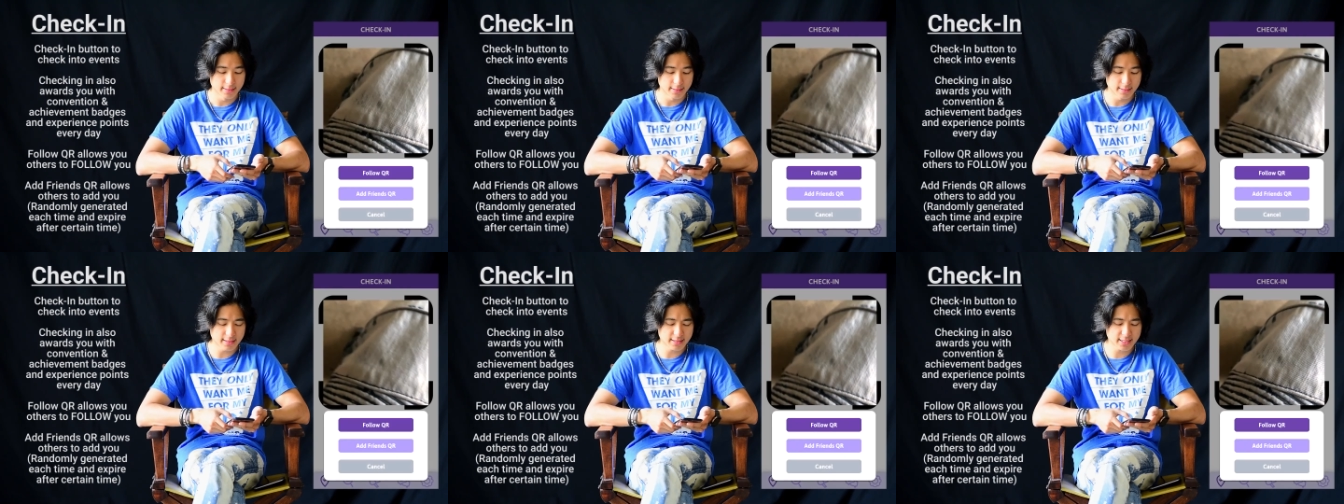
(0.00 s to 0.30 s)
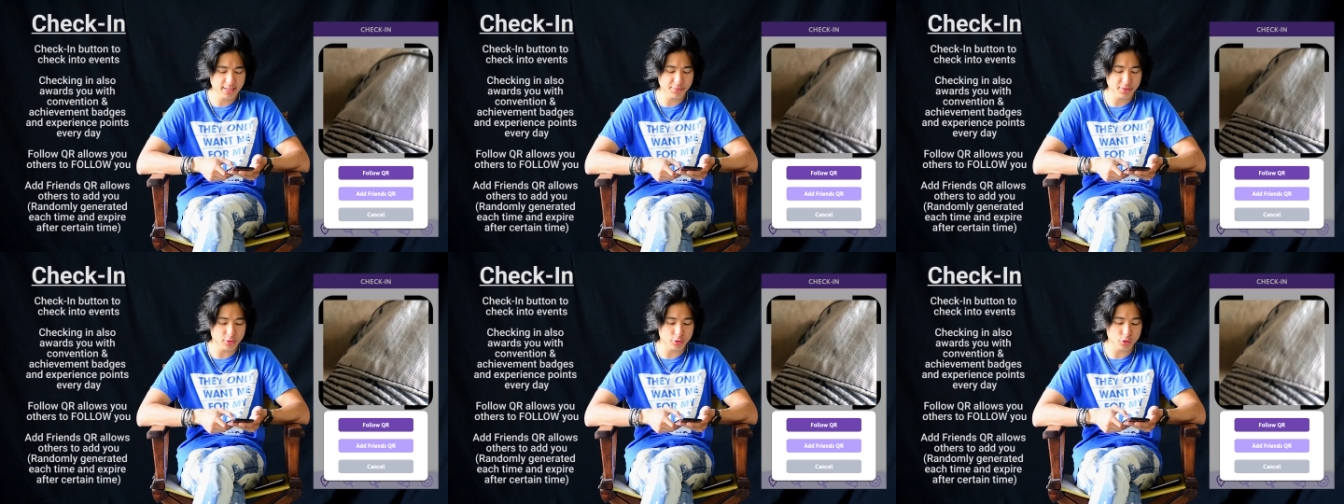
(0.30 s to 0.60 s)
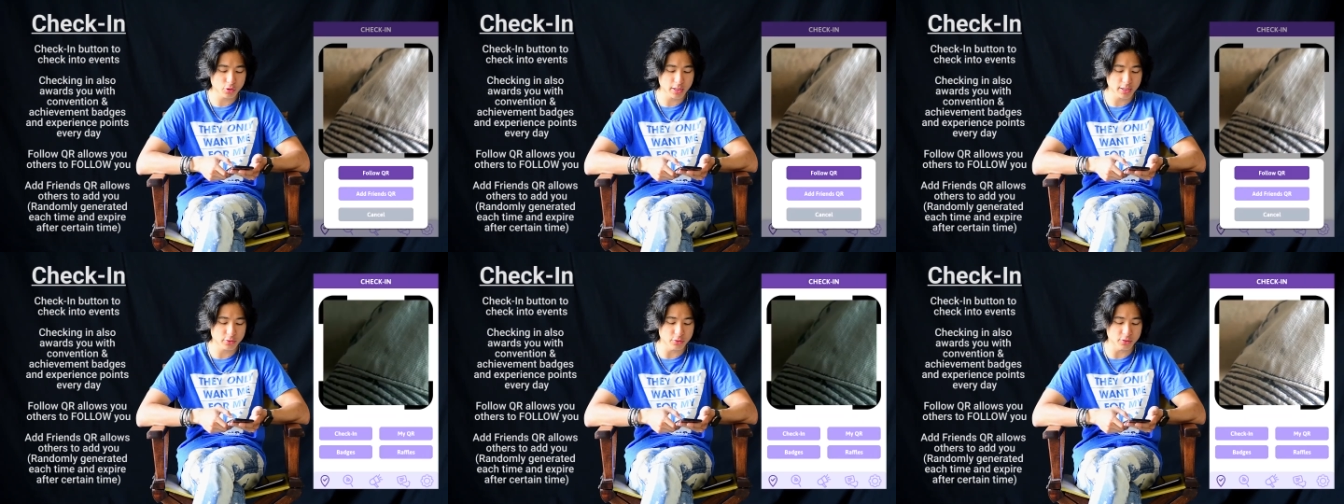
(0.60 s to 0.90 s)
Let's give it a
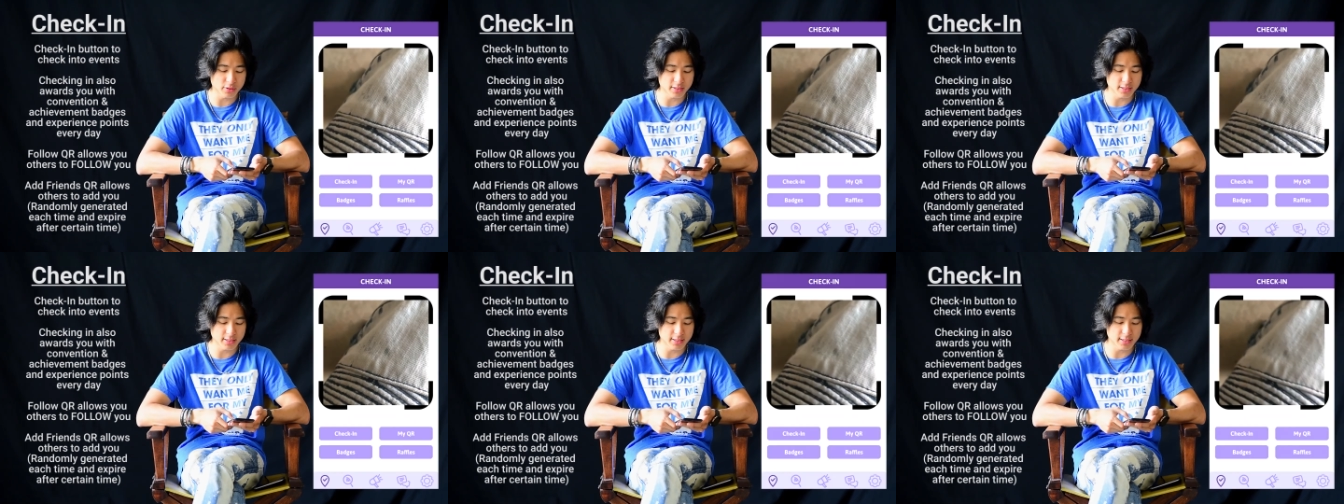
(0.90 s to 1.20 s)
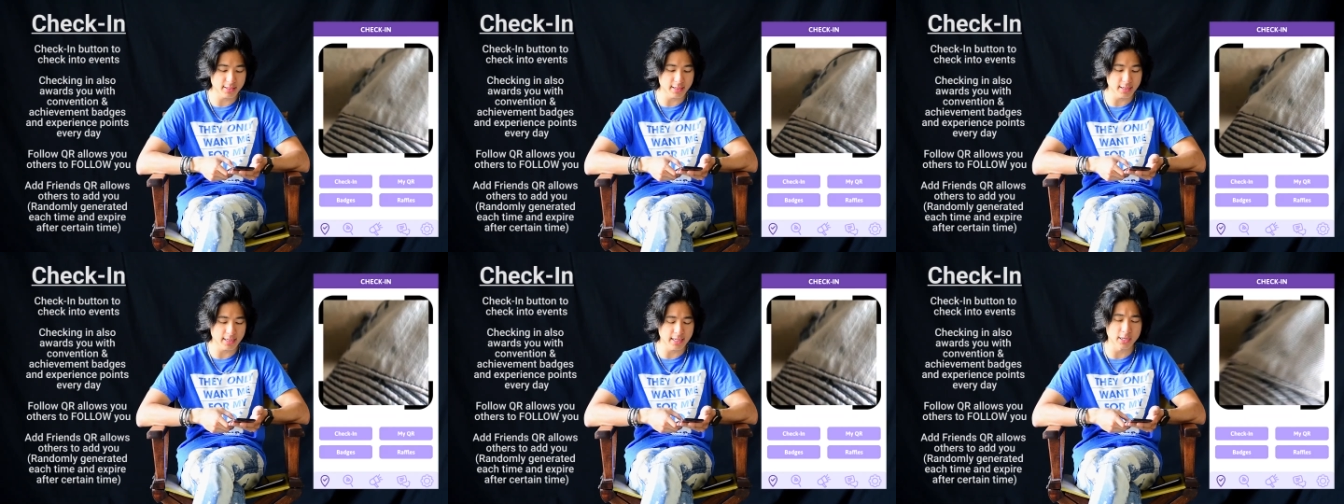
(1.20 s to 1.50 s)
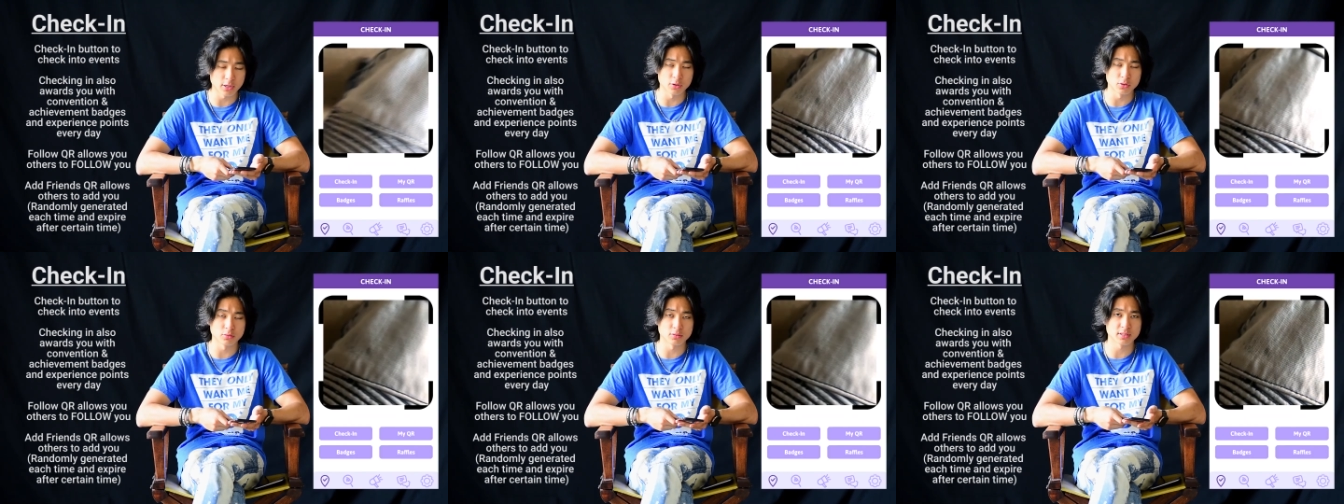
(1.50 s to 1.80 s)
try to see
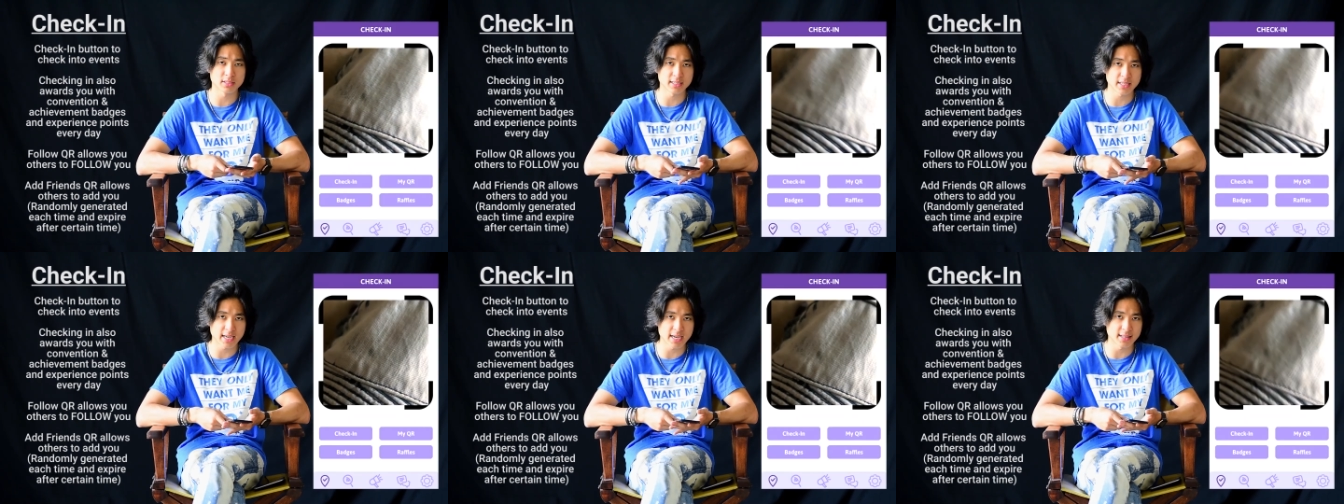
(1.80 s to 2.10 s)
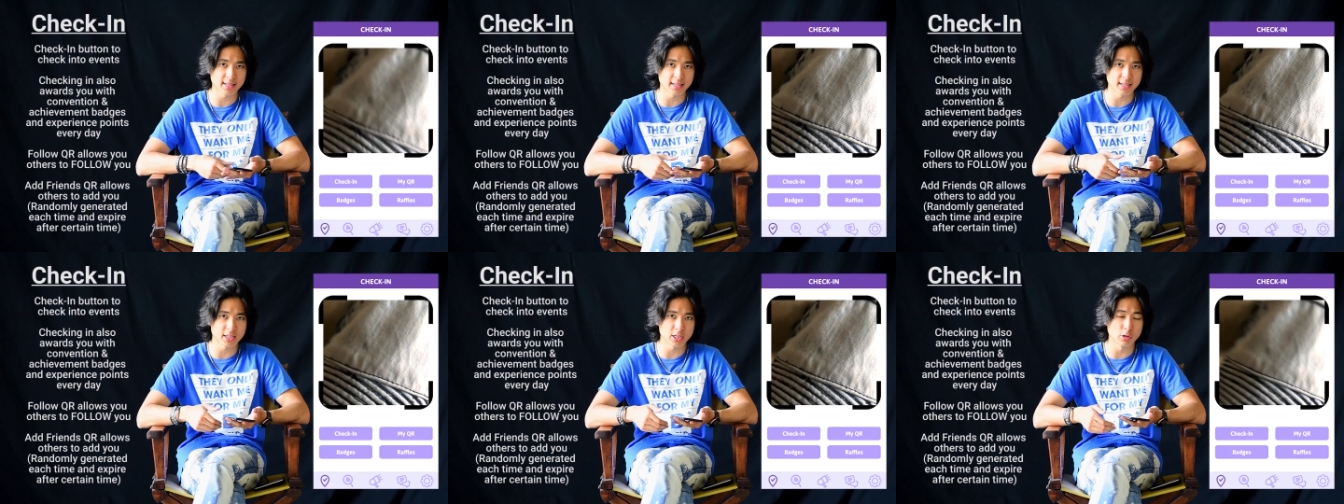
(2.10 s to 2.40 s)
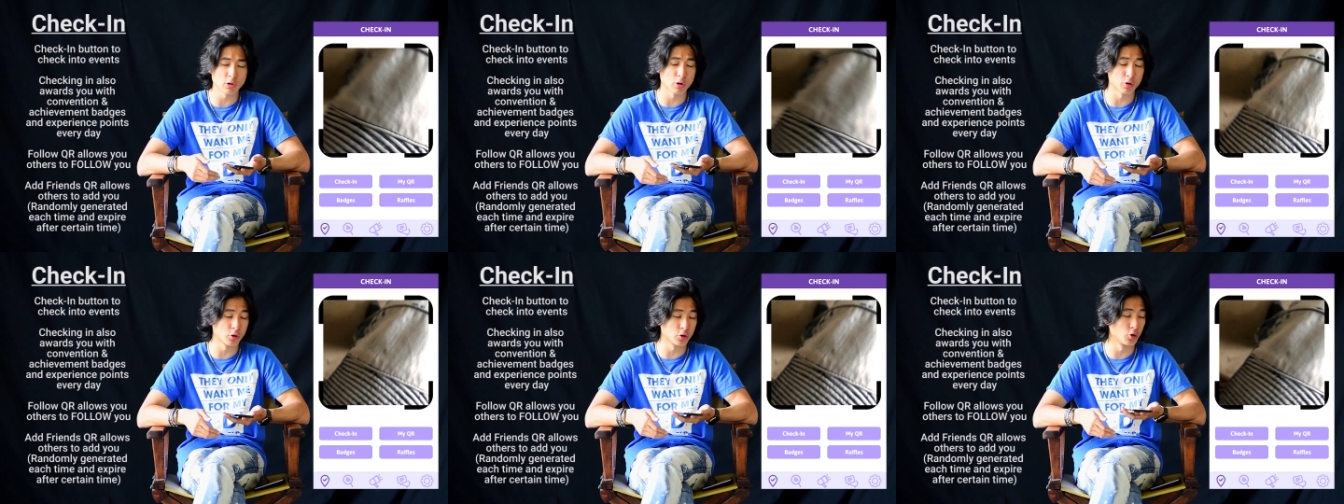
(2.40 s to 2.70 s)
how scanning
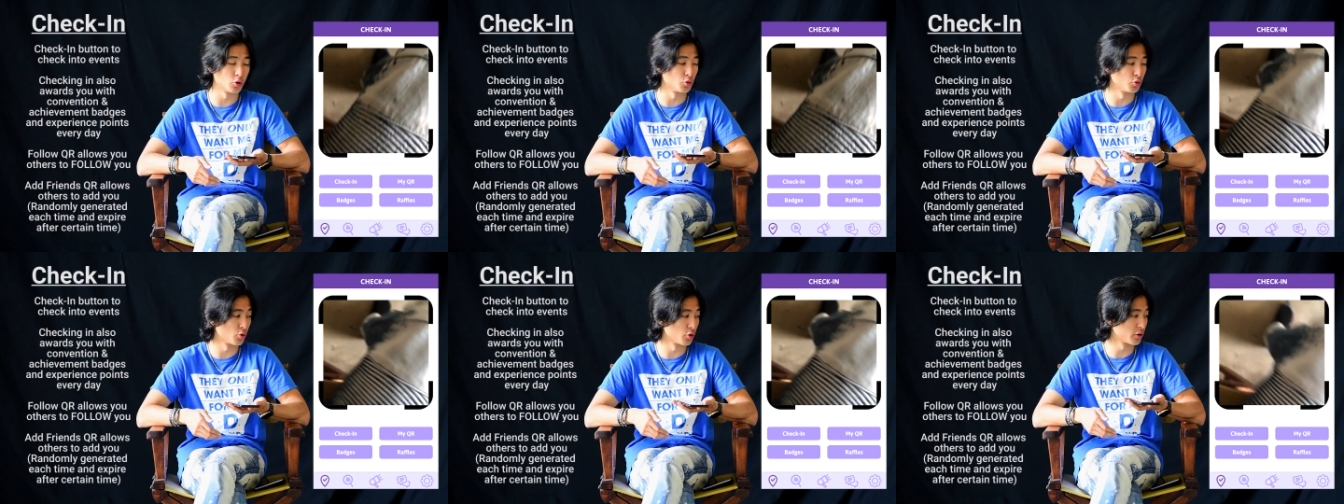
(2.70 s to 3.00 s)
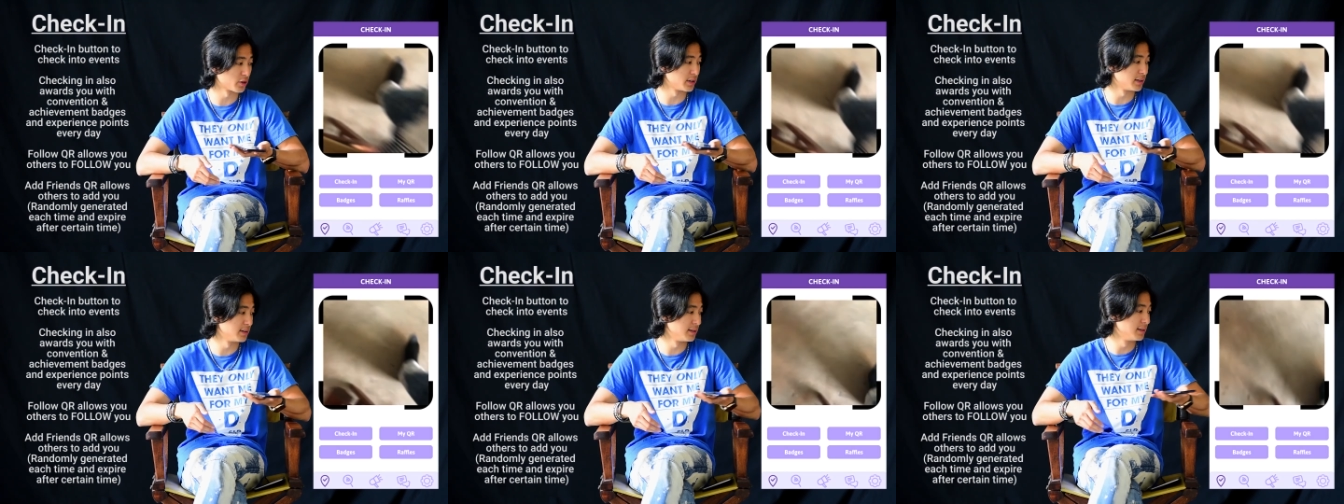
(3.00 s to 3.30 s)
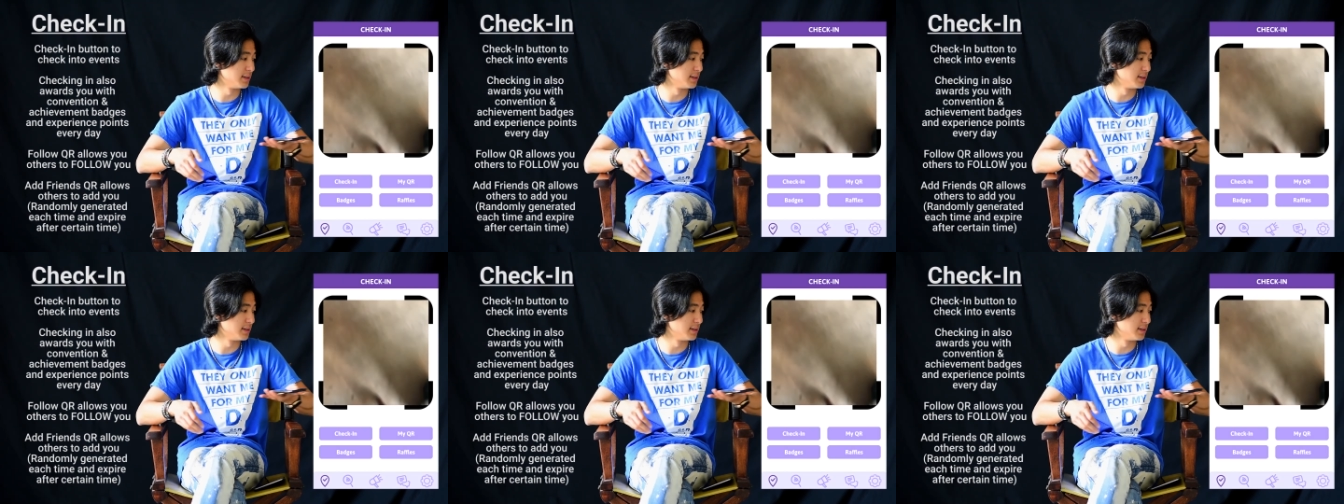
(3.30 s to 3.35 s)
QR code works.